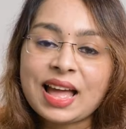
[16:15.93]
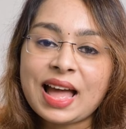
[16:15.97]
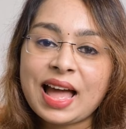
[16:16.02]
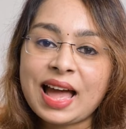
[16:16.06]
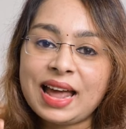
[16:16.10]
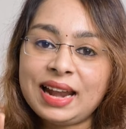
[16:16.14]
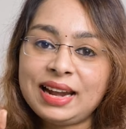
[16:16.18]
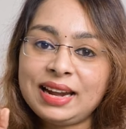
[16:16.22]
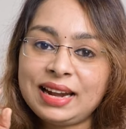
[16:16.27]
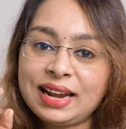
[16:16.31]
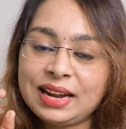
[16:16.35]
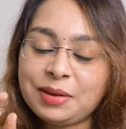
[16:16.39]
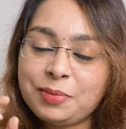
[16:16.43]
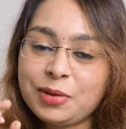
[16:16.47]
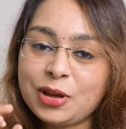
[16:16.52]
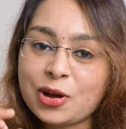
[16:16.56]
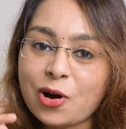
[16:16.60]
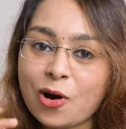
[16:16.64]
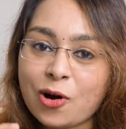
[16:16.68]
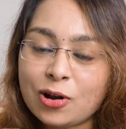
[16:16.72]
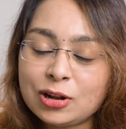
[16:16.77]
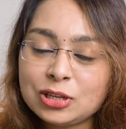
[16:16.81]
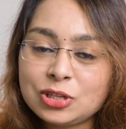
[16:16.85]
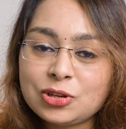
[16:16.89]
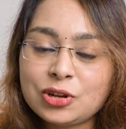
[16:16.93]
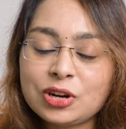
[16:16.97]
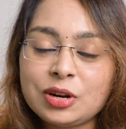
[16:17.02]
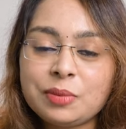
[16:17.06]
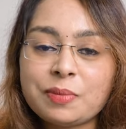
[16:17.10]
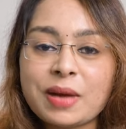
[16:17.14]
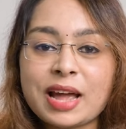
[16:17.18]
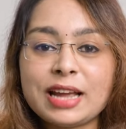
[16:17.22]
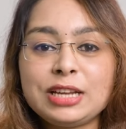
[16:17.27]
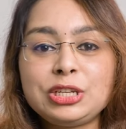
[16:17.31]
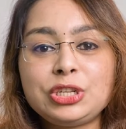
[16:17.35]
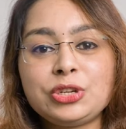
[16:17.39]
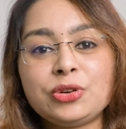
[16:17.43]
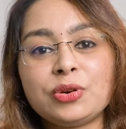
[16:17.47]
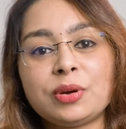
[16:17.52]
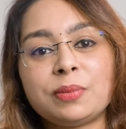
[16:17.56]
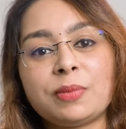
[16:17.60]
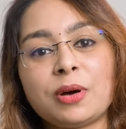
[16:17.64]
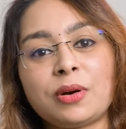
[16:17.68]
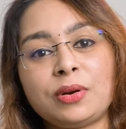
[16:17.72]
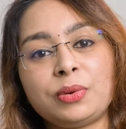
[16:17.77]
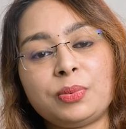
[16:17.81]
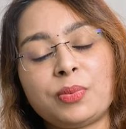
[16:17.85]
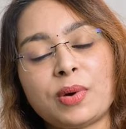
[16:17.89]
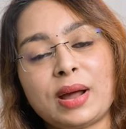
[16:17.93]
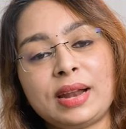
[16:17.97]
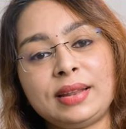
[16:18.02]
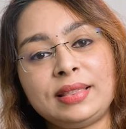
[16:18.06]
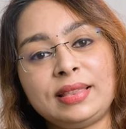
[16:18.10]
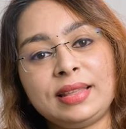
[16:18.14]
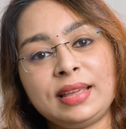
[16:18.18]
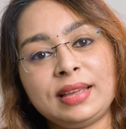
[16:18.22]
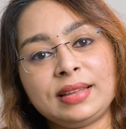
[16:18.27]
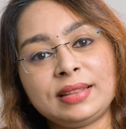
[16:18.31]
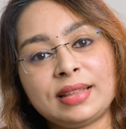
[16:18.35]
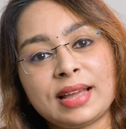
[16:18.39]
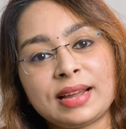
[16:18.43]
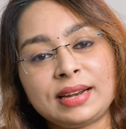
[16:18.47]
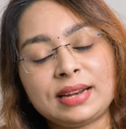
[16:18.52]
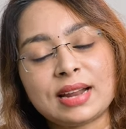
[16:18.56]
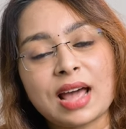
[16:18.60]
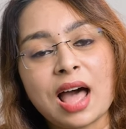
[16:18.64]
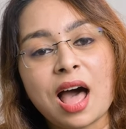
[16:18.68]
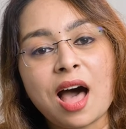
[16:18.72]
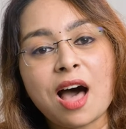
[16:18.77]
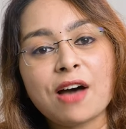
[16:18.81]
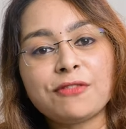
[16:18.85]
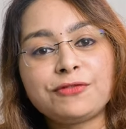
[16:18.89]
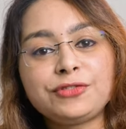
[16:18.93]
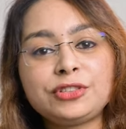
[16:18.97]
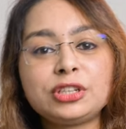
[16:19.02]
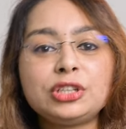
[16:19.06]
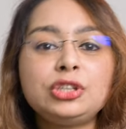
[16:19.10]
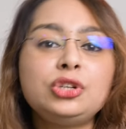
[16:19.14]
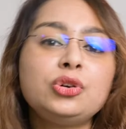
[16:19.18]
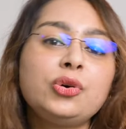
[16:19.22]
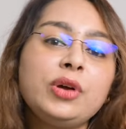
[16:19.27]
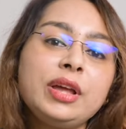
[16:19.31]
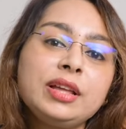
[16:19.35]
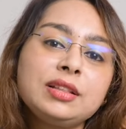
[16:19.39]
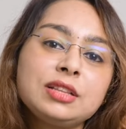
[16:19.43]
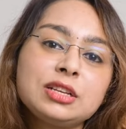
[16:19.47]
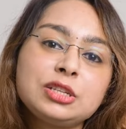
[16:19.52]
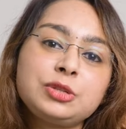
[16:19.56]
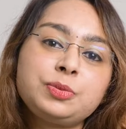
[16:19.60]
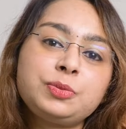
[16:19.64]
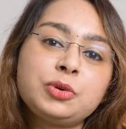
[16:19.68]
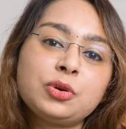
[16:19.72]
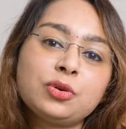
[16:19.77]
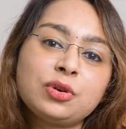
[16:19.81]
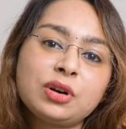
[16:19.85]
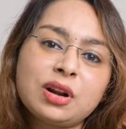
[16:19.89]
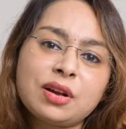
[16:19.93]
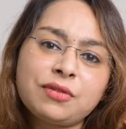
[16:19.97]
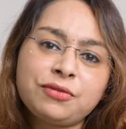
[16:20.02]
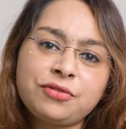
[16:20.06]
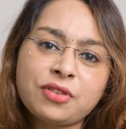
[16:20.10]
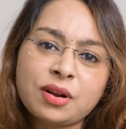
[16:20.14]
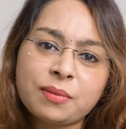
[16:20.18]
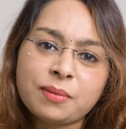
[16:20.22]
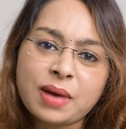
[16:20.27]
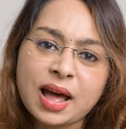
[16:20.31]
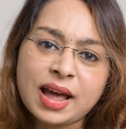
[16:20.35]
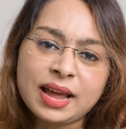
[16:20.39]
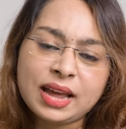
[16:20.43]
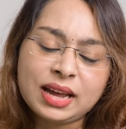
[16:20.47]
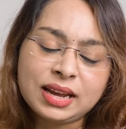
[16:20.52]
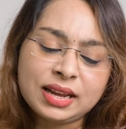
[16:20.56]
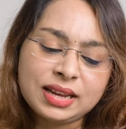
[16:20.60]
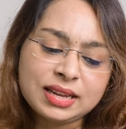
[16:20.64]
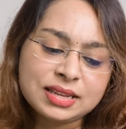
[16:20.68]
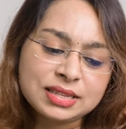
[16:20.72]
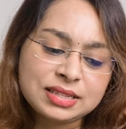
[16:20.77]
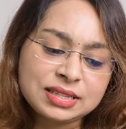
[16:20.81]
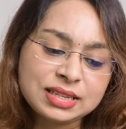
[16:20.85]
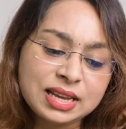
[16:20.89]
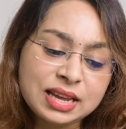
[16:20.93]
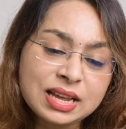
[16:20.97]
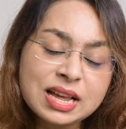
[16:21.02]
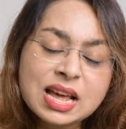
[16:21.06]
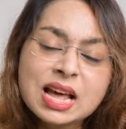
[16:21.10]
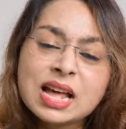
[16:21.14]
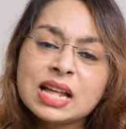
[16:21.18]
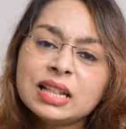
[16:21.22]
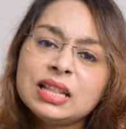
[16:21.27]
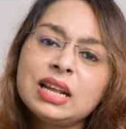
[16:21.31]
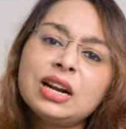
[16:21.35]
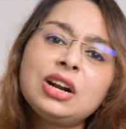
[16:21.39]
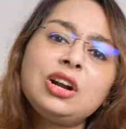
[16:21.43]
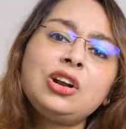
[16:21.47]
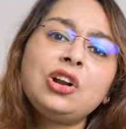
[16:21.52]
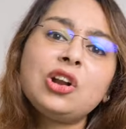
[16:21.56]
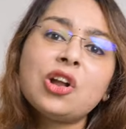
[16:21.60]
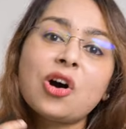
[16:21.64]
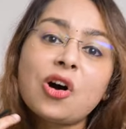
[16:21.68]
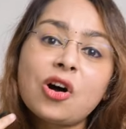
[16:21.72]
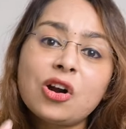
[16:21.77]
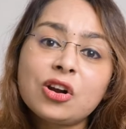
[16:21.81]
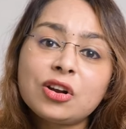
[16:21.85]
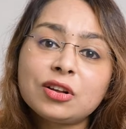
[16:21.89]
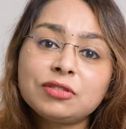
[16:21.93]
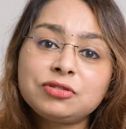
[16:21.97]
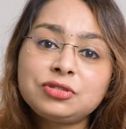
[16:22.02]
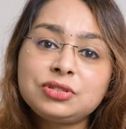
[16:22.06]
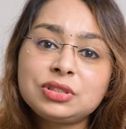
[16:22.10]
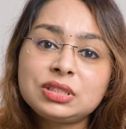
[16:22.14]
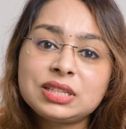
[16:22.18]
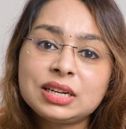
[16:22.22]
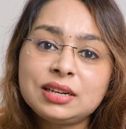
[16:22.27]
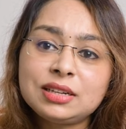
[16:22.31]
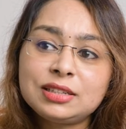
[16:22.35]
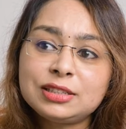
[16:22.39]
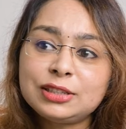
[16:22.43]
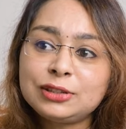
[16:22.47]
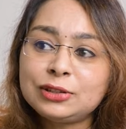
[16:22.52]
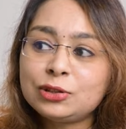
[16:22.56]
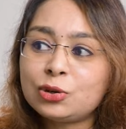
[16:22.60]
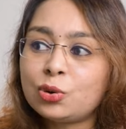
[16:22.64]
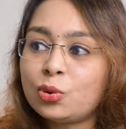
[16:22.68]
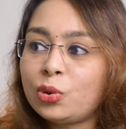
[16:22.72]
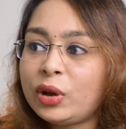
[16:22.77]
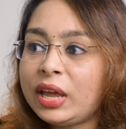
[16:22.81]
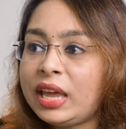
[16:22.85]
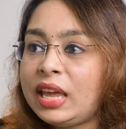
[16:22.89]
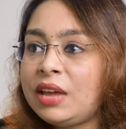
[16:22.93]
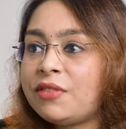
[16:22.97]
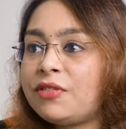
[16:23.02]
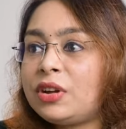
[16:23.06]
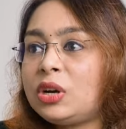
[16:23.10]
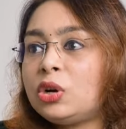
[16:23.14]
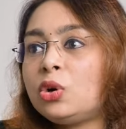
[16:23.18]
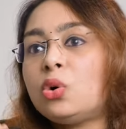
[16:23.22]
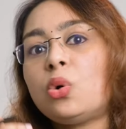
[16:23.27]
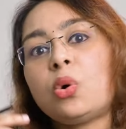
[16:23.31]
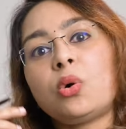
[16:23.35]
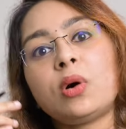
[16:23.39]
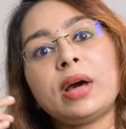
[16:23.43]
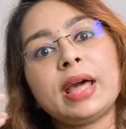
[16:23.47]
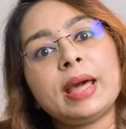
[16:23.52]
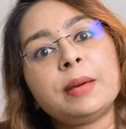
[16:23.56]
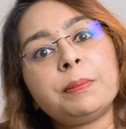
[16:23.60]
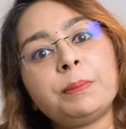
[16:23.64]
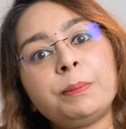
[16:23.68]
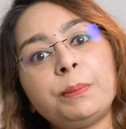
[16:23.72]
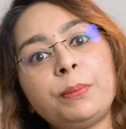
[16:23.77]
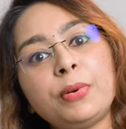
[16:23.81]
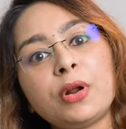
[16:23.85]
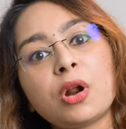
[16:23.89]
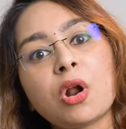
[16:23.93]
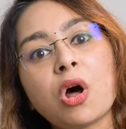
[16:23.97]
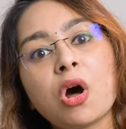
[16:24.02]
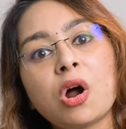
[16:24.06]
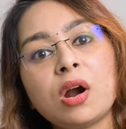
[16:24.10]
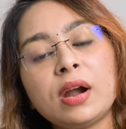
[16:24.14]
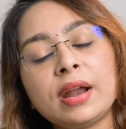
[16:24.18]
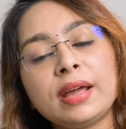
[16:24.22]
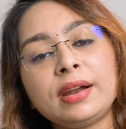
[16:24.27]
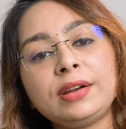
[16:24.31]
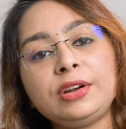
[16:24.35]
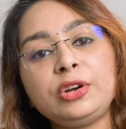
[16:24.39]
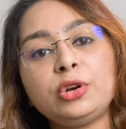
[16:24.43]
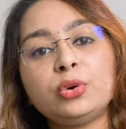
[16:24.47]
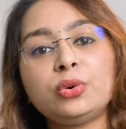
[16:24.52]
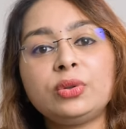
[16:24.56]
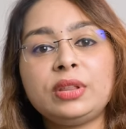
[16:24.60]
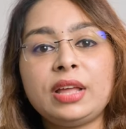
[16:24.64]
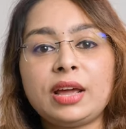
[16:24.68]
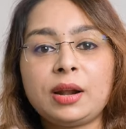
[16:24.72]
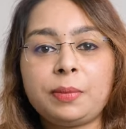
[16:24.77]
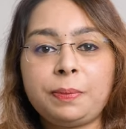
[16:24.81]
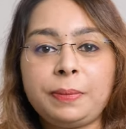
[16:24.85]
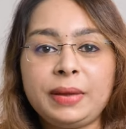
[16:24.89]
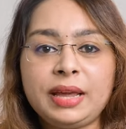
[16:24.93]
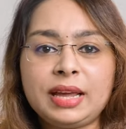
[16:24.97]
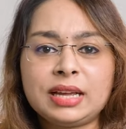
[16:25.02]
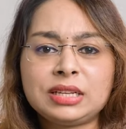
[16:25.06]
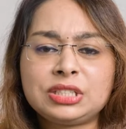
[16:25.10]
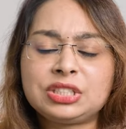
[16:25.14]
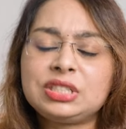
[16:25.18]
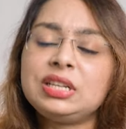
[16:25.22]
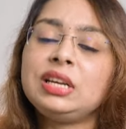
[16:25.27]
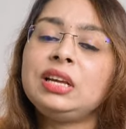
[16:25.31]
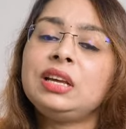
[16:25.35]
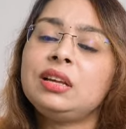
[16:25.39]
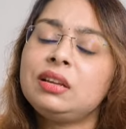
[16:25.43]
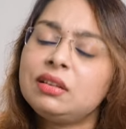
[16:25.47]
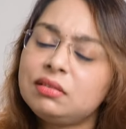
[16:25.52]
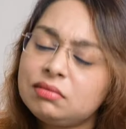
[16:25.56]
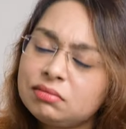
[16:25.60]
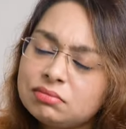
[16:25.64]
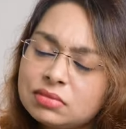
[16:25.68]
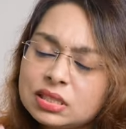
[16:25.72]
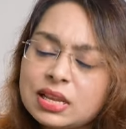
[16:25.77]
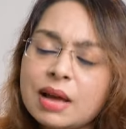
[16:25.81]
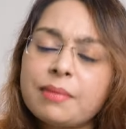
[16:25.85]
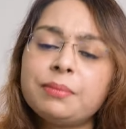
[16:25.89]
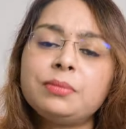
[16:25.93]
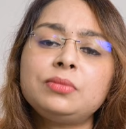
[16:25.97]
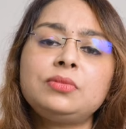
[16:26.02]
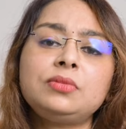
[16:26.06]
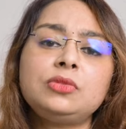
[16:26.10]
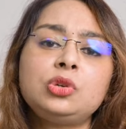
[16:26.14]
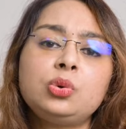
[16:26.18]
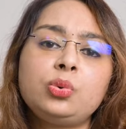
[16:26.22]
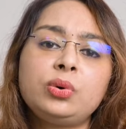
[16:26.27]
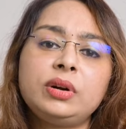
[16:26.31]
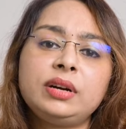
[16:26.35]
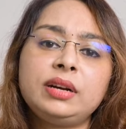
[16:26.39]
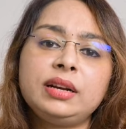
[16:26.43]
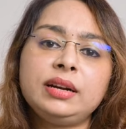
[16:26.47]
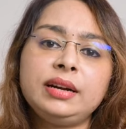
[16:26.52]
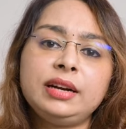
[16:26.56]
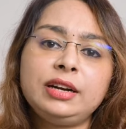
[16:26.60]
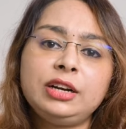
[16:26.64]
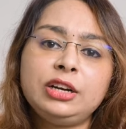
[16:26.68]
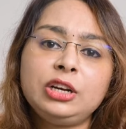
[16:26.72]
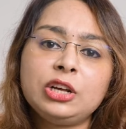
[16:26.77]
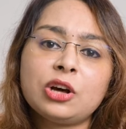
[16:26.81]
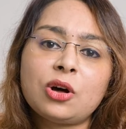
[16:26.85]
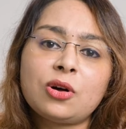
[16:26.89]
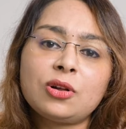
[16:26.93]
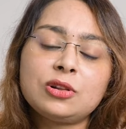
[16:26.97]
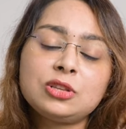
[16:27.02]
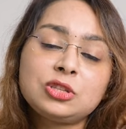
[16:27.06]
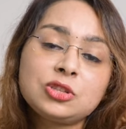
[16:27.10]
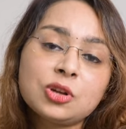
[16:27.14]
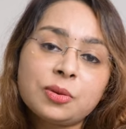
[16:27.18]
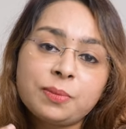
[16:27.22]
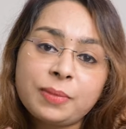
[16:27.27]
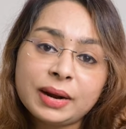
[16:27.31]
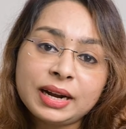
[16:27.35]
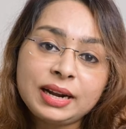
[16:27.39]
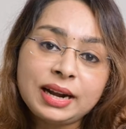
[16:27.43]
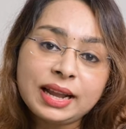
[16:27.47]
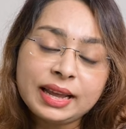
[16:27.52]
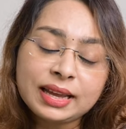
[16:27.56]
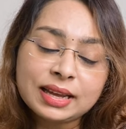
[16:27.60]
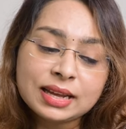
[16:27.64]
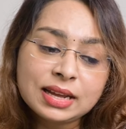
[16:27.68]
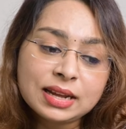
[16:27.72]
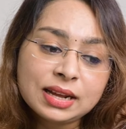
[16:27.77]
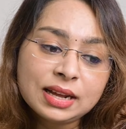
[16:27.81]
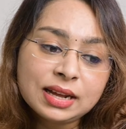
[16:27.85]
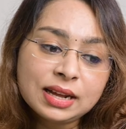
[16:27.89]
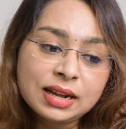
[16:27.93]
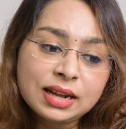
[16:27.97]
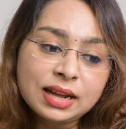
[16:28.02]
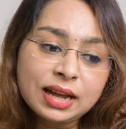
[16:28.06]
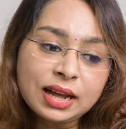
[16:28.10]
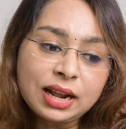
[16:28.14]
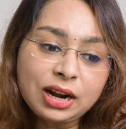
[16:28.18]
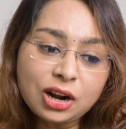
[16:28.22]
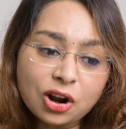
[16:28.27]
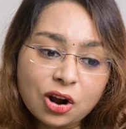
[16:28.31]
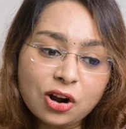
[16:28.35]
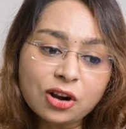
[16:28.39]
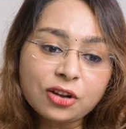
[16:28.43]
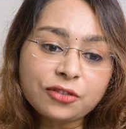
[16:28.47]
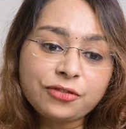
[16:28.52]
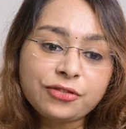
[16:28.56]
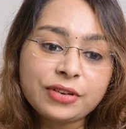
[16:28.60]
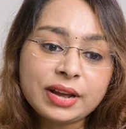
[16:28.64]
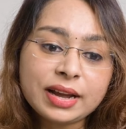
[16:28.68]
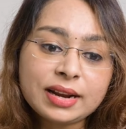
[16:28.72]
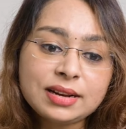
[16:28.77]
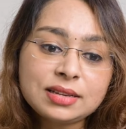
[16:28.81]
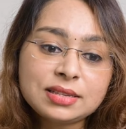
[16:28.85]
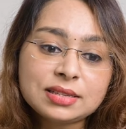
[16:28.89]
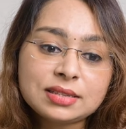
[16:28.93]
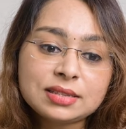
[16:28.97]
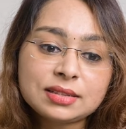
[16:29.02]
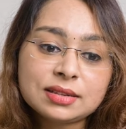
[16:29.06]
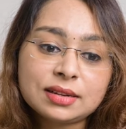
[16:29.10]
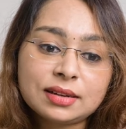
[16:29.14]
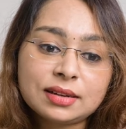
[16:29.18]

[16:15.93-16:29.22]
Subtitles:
And let me also remind you about one thing, that after doing this program from IISc, there are a lot of children who even go abroad and do their PhD. Some do it in India also, but like a lot of kids